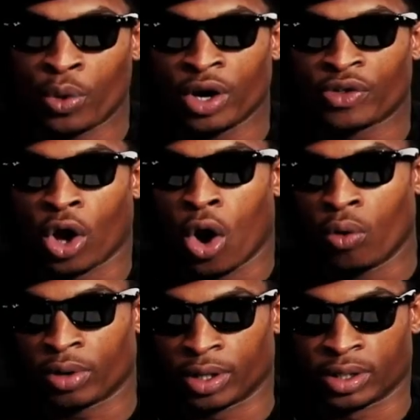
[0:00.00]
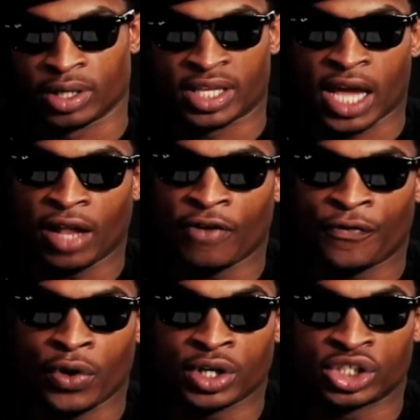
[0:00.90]
We are the Oakland,
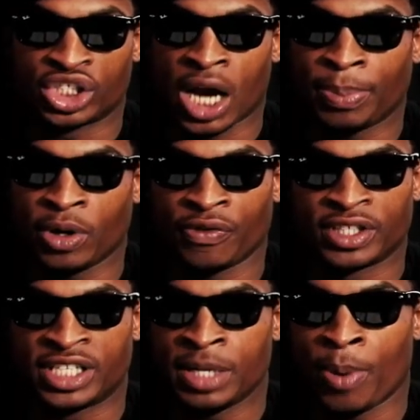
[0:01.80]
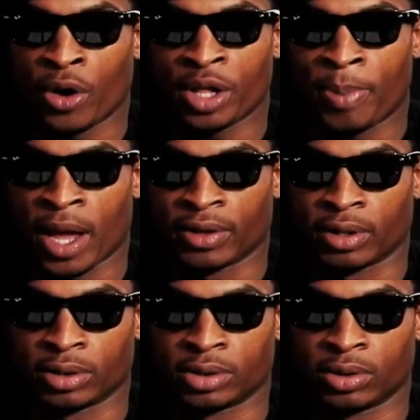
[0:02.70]
California chapter of the Tea Party
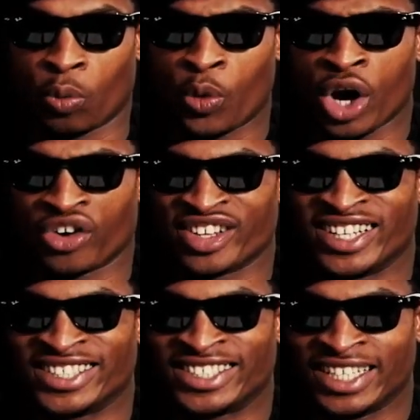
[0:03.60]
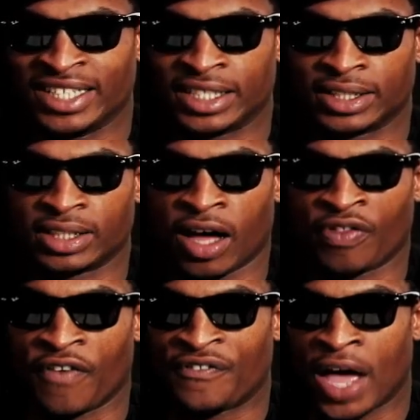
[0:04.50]
Panthers. We are the descendants of
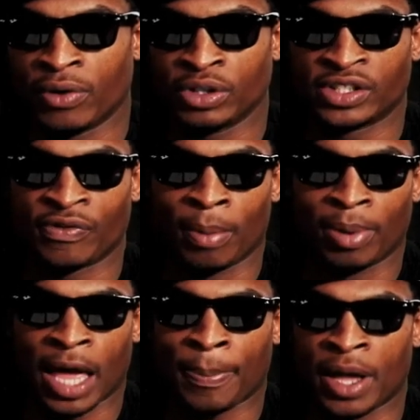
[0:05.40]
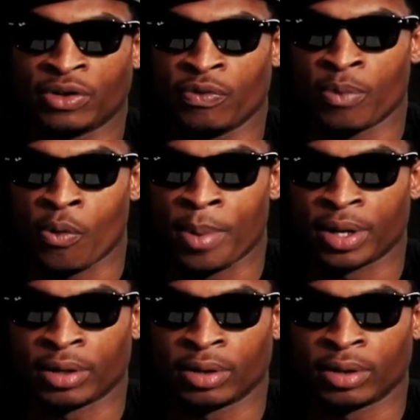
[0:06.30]
the founders of the Black Panther movement.